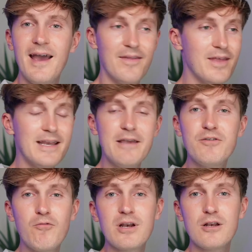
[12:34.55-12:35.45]
And then if
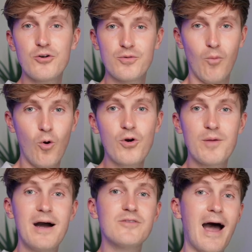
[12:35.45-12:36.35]
you want to learn more
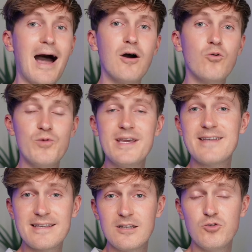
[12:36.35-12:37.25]
about how we at
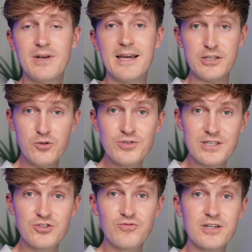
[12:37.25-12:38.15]
Data Lumina use
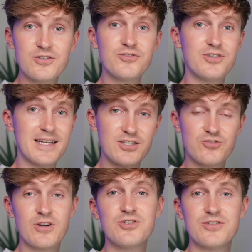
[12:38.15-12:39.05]
Instructor to get
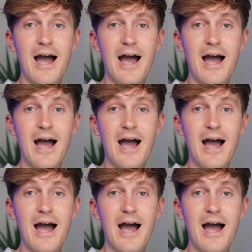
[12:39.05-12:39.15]
structured